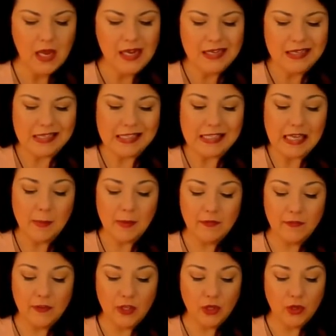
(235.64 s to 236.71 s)
Some of
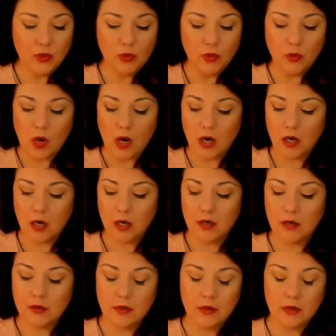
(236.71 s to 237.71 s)
you are